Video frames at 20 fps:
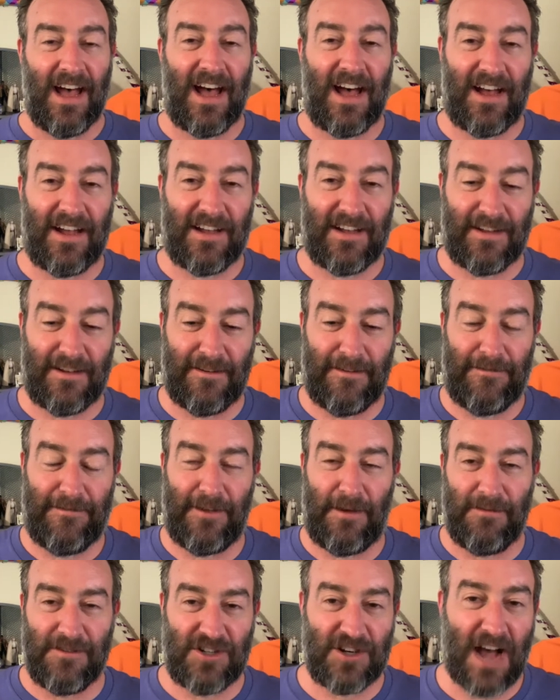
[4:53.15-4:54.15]

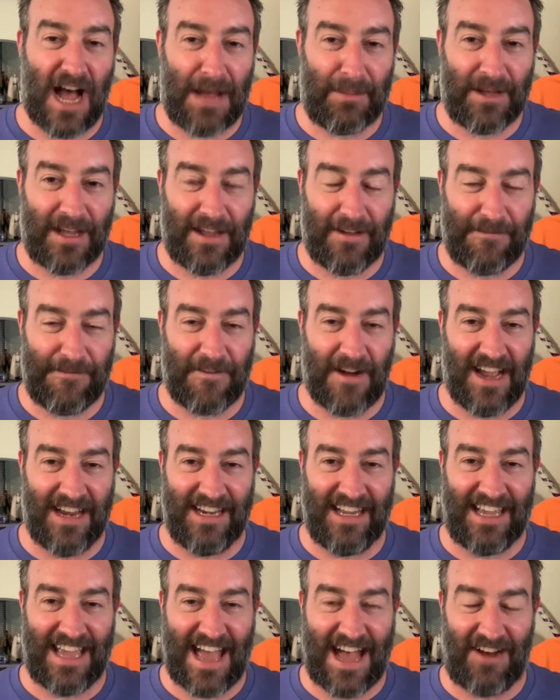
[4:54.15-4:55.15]
of Jabba
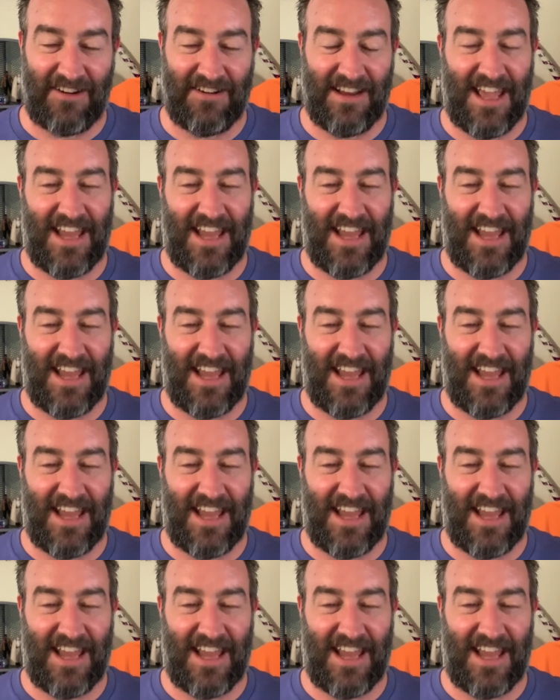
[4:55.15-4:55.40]
finding out,